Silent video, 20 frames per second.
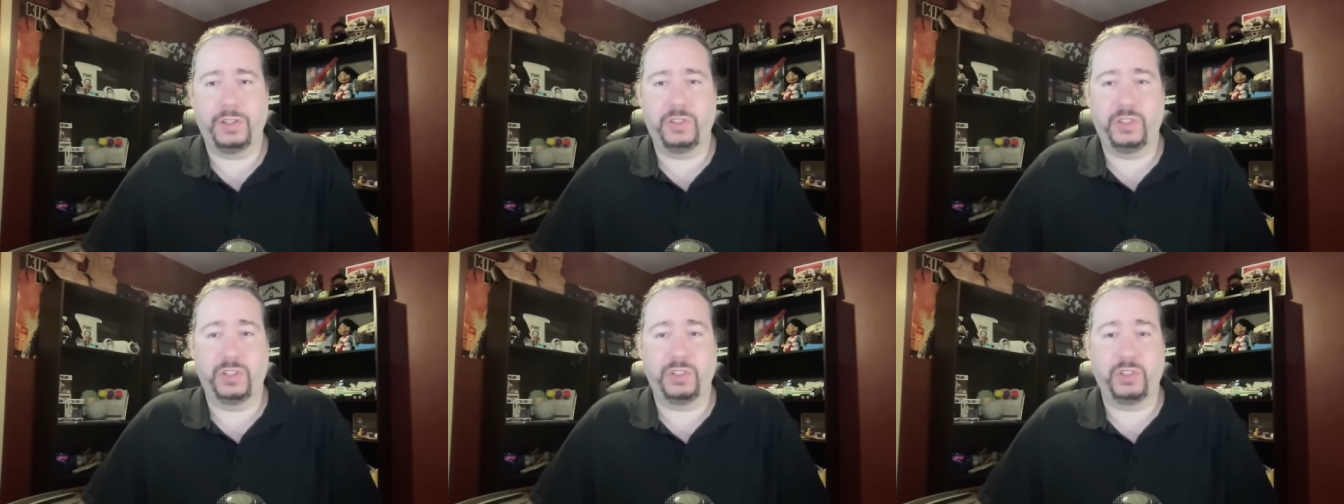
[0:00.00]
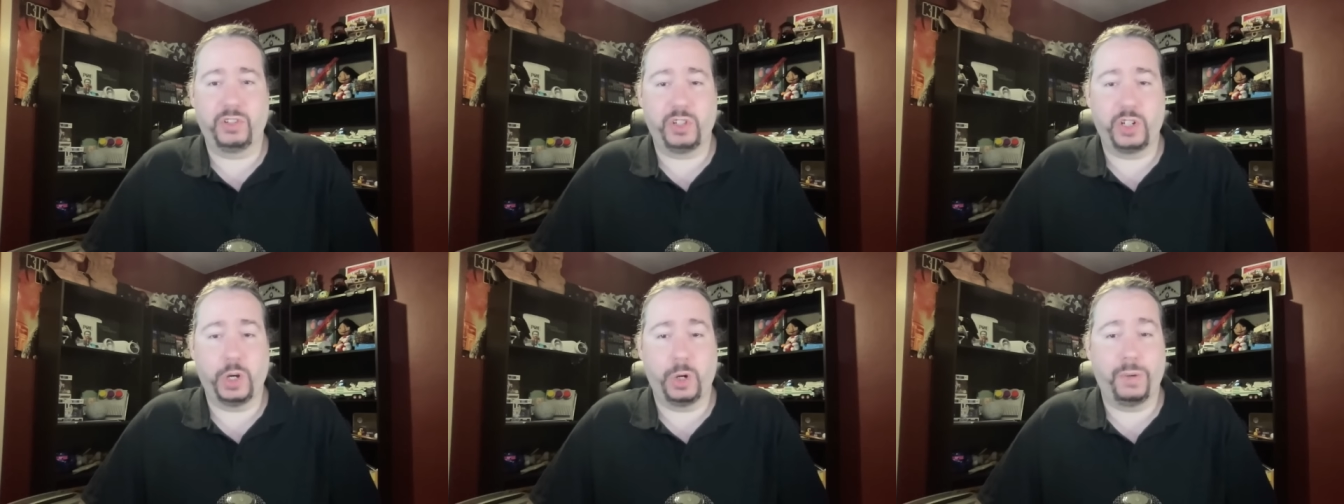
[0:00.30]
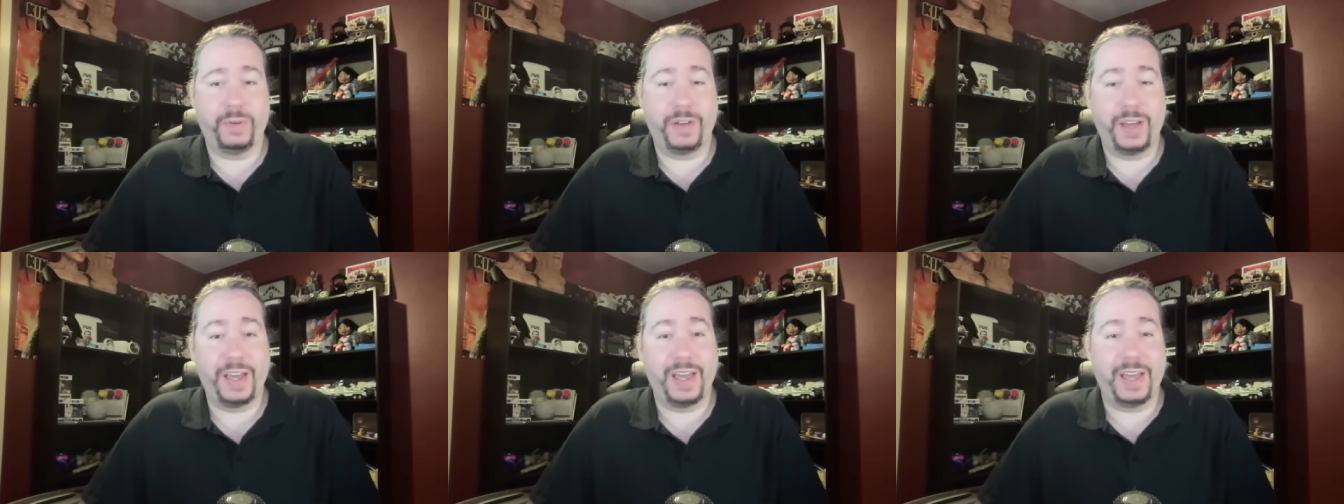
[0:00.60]
It's just a
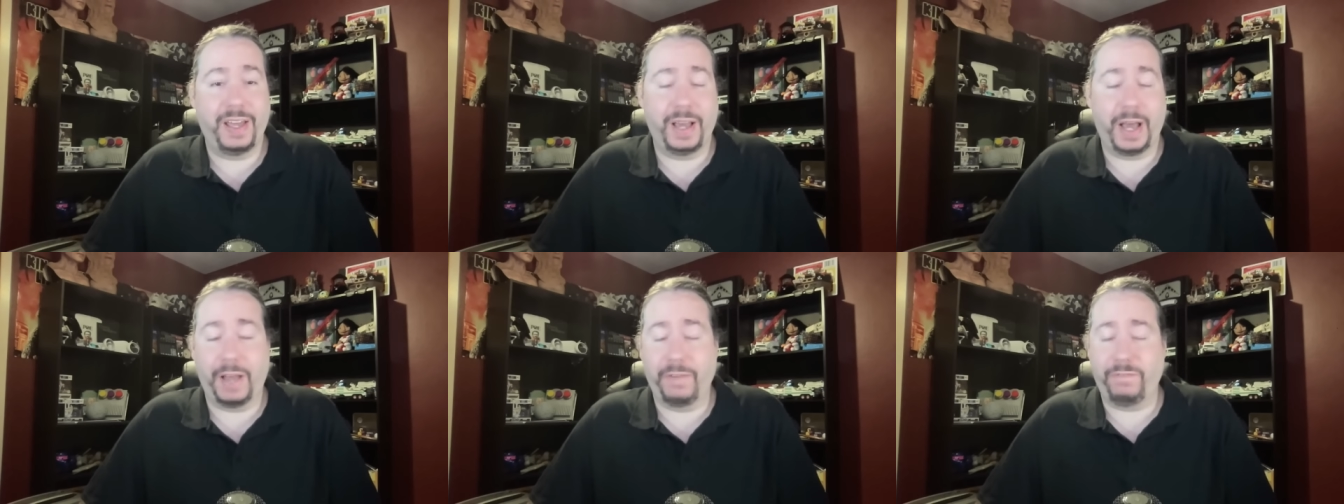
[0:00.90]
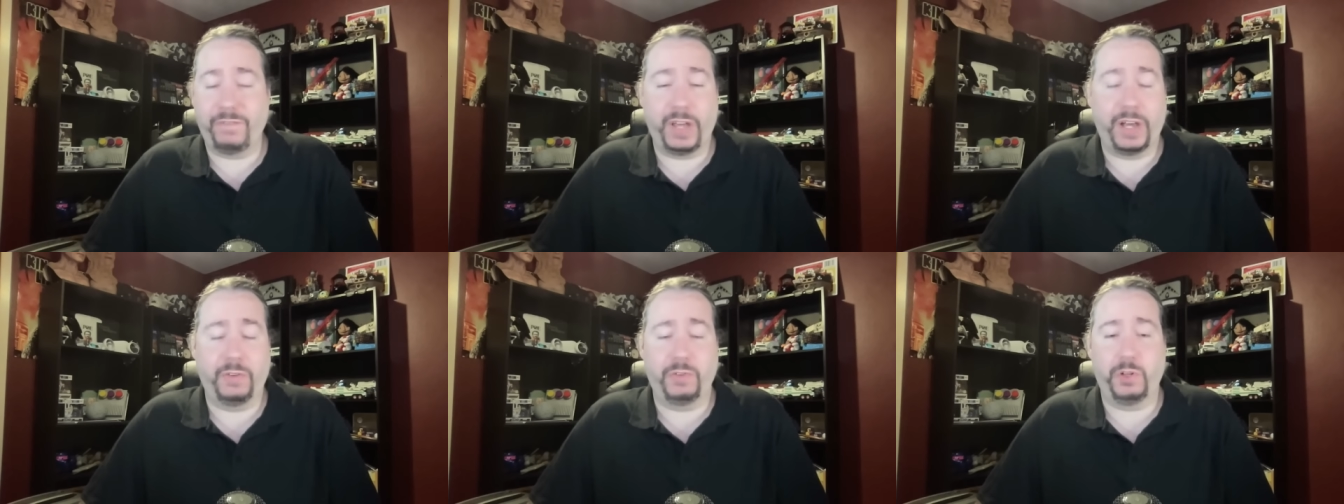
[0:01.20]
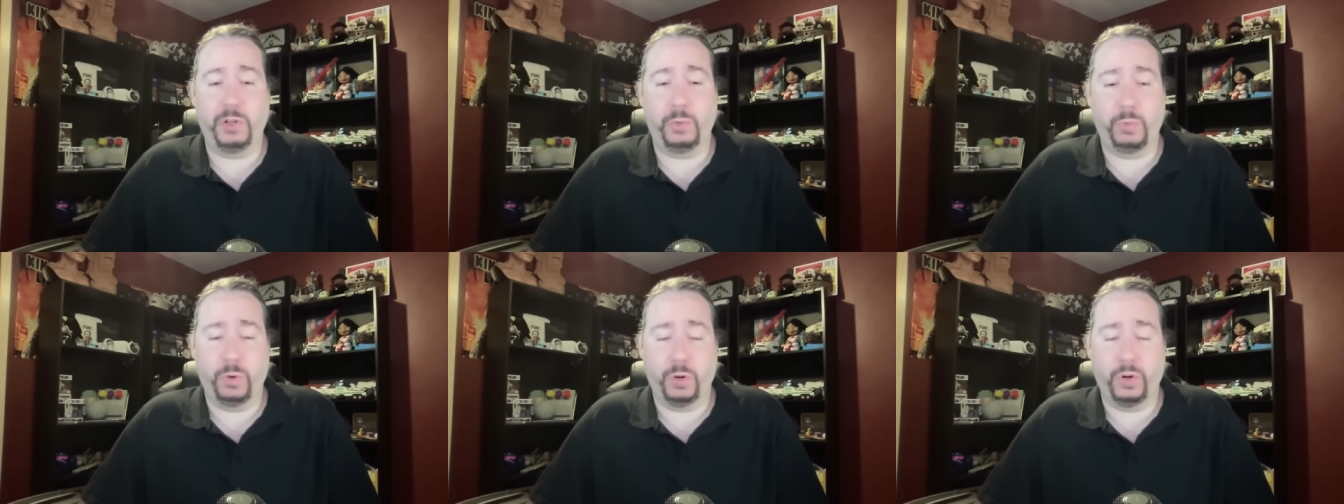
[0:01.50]
show of, hey, I
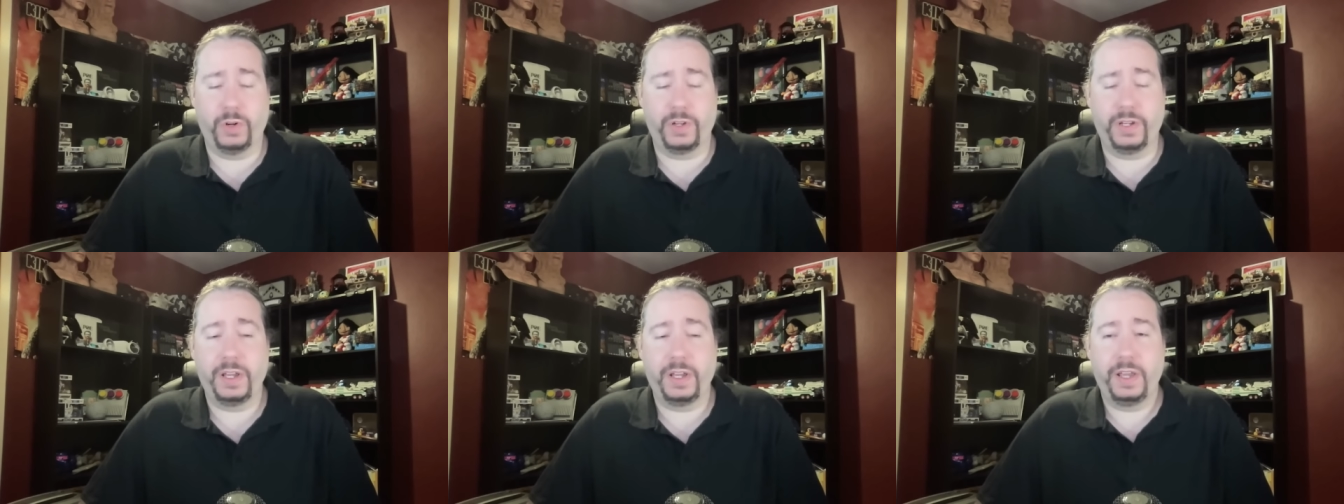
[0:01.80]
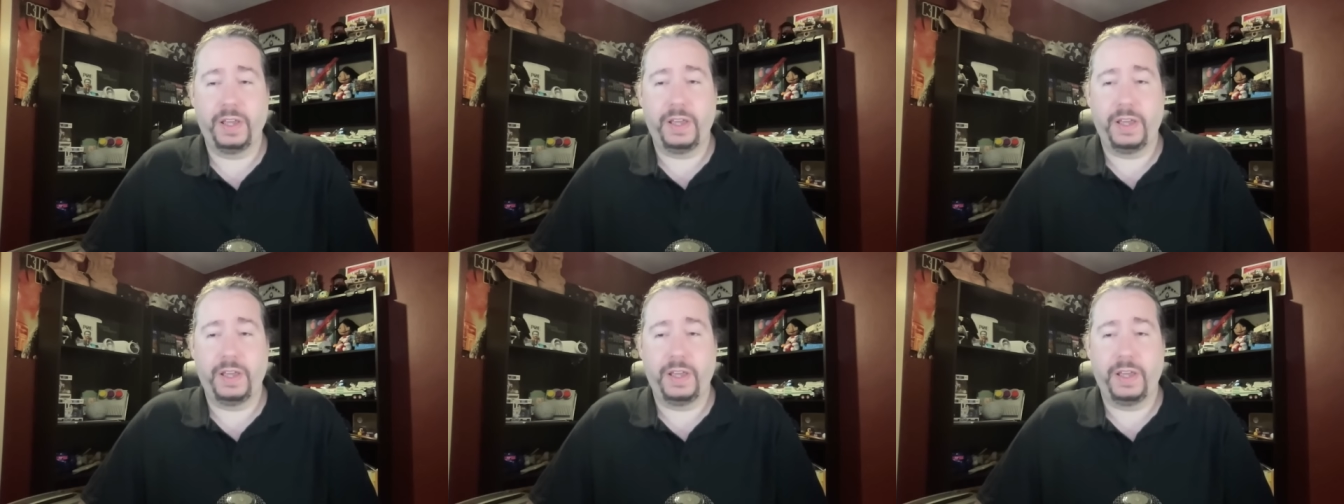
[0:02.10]
found your work